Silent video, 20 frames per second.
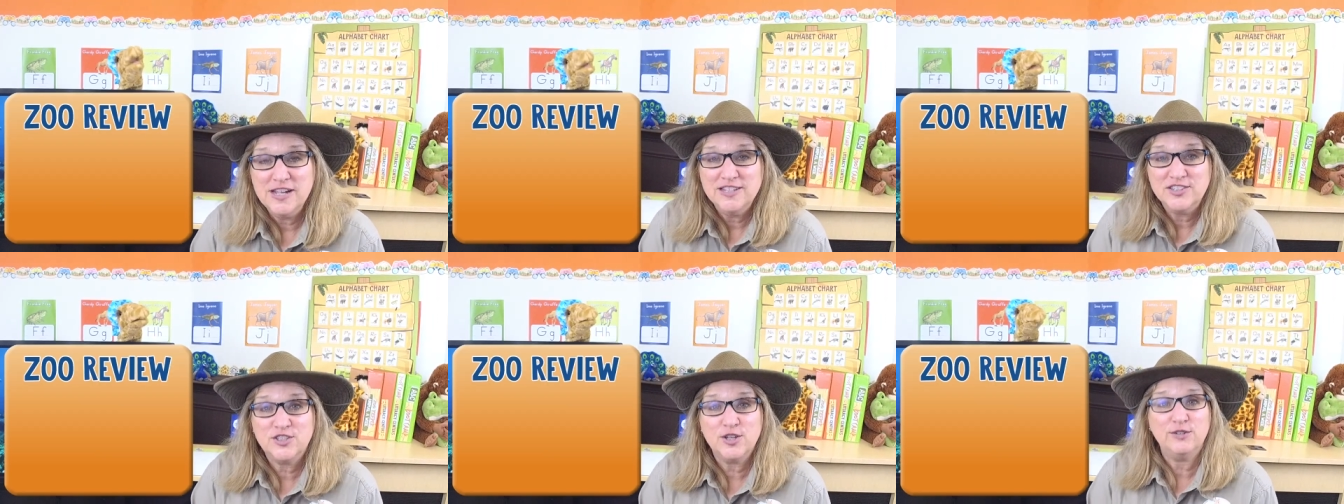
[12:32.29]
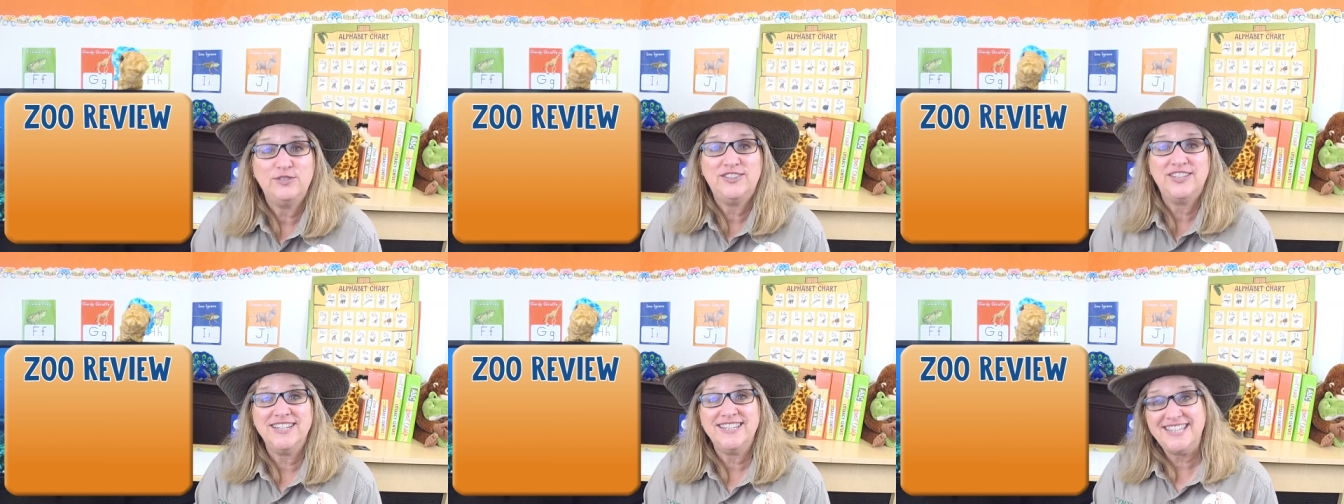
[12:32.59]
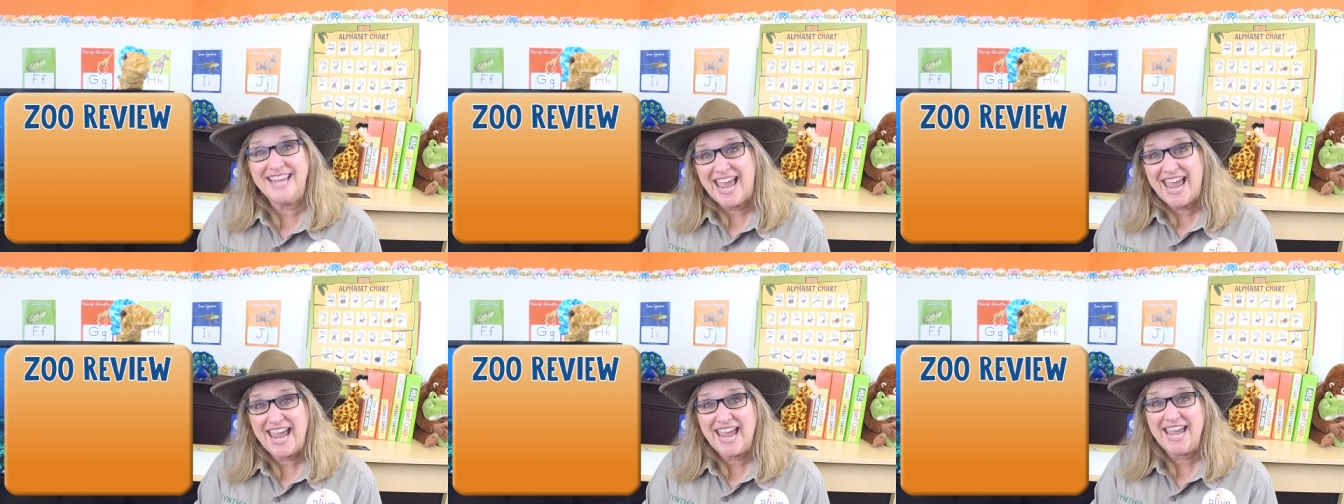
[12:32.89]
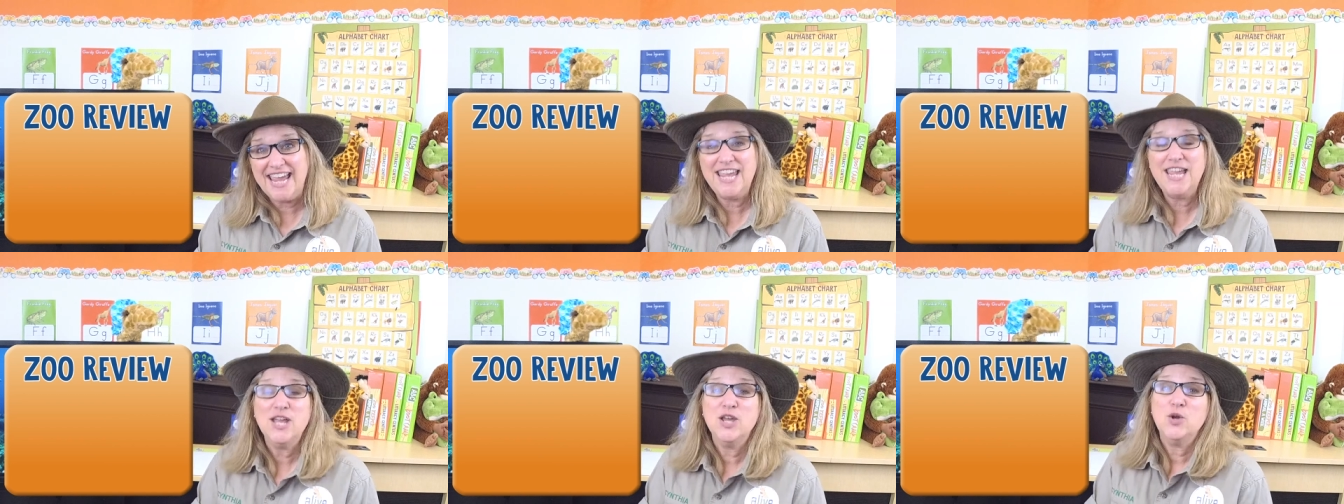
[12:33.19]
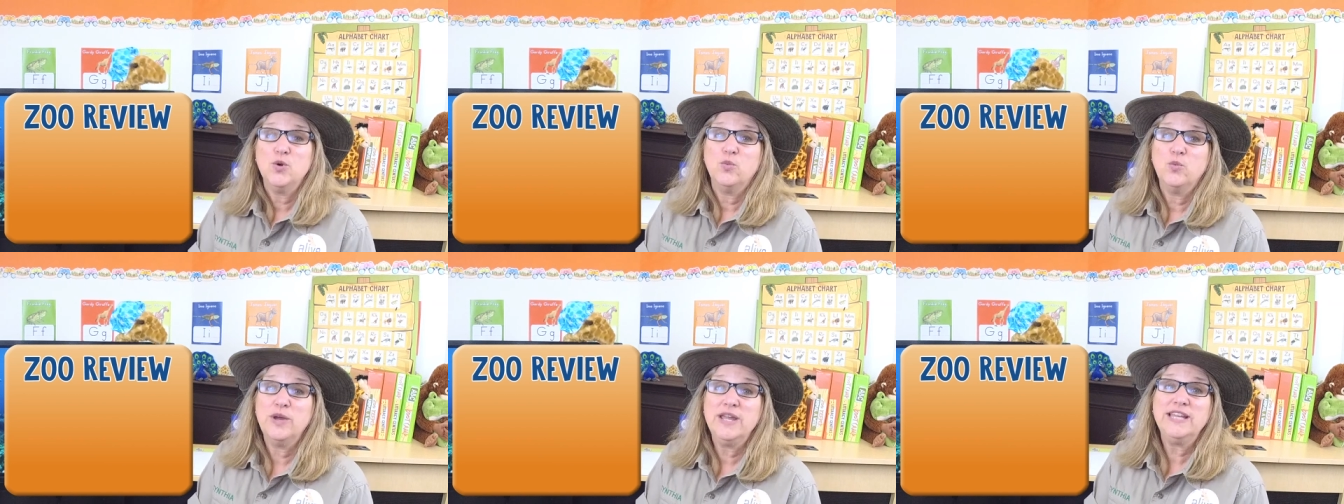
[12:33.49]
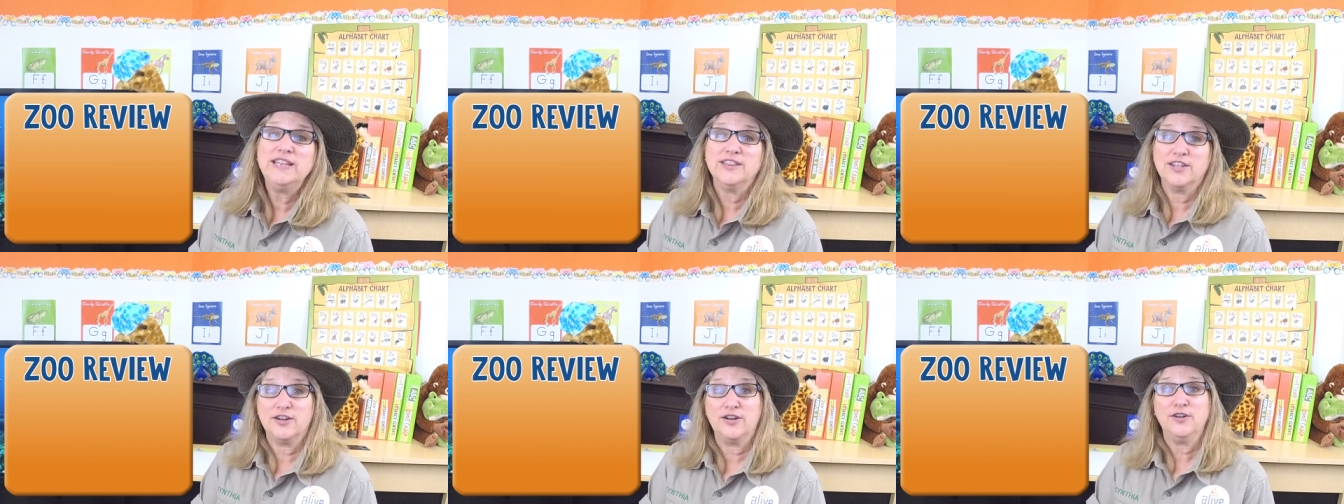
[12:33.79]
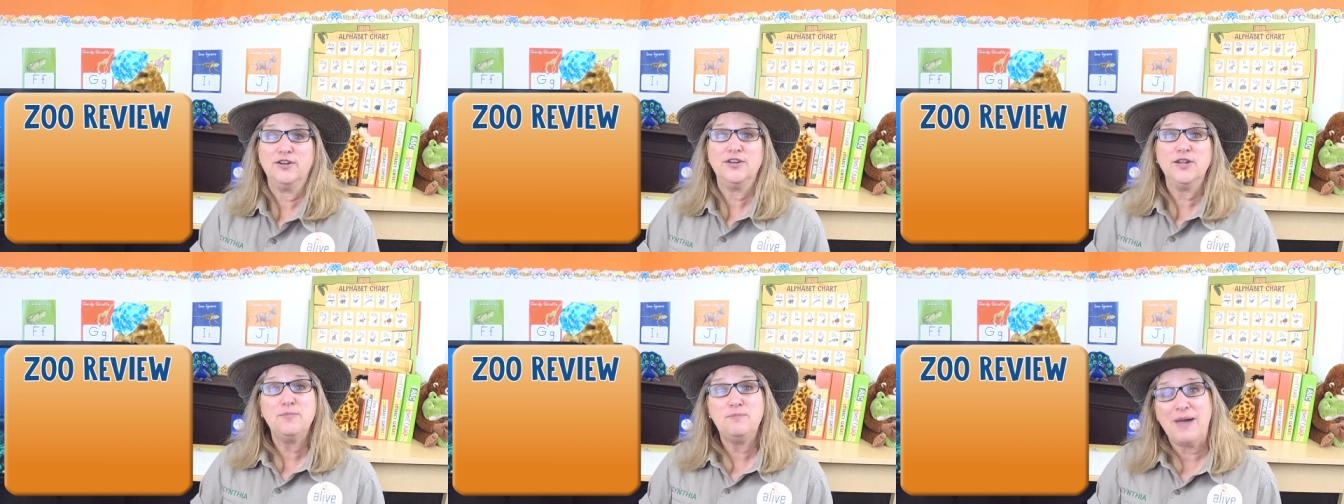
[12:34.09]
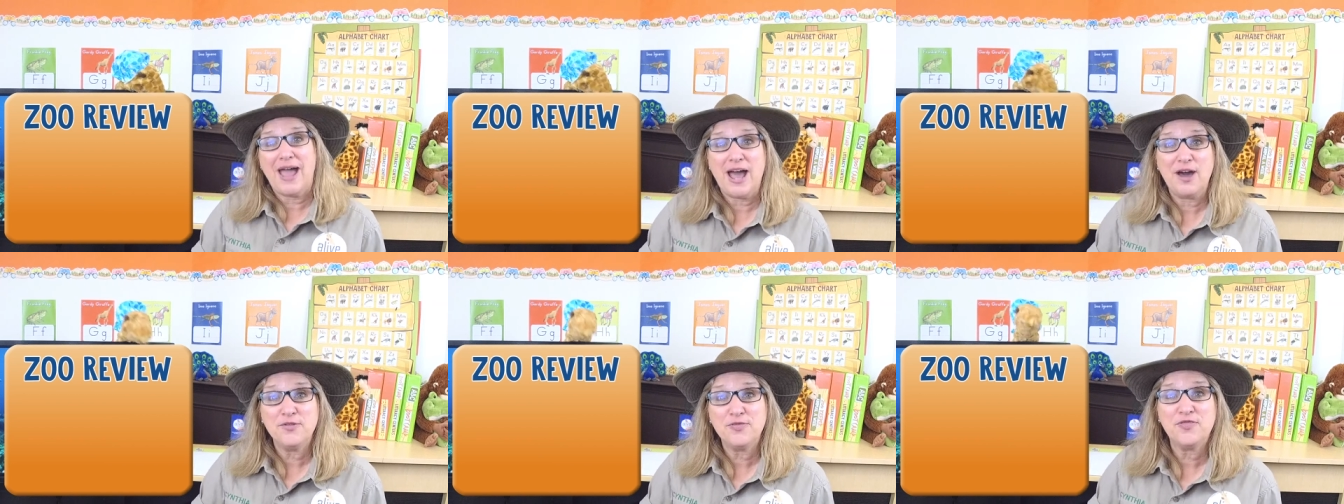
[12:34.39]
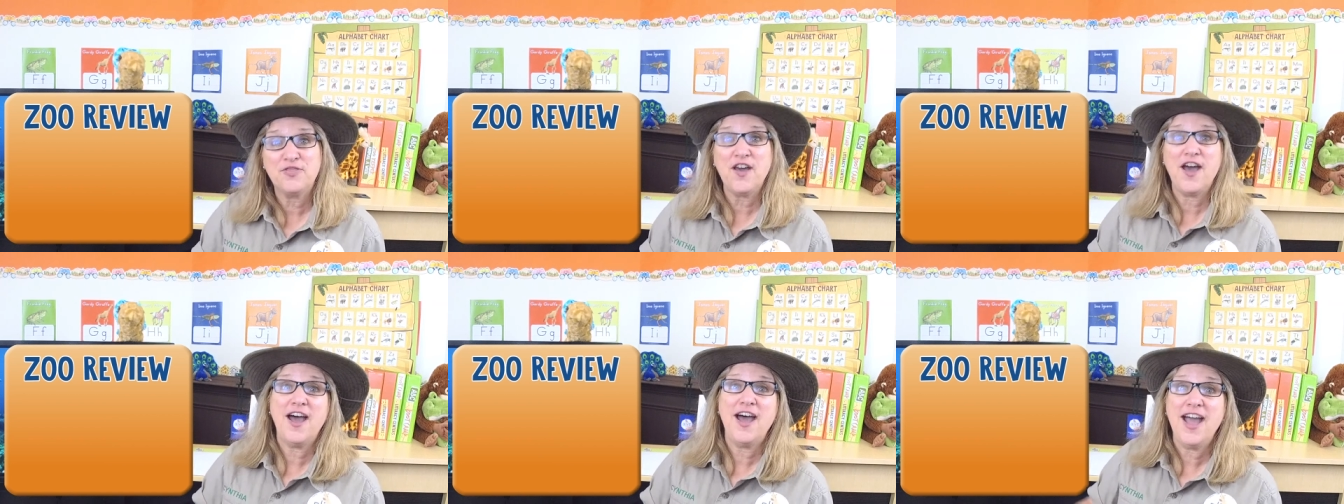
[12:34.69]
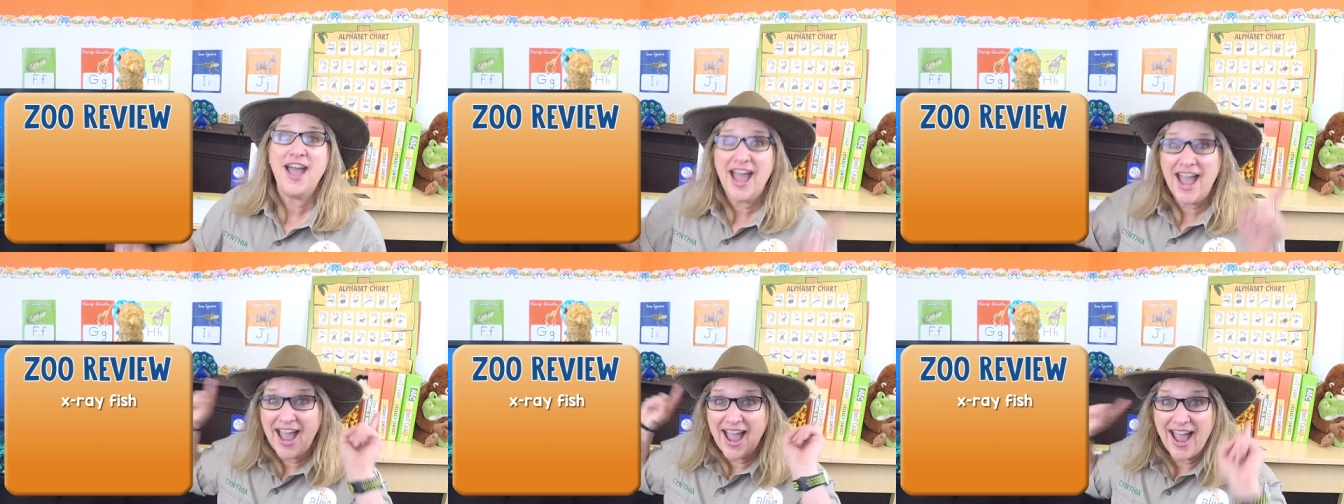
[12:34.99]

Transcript: So today we learned about the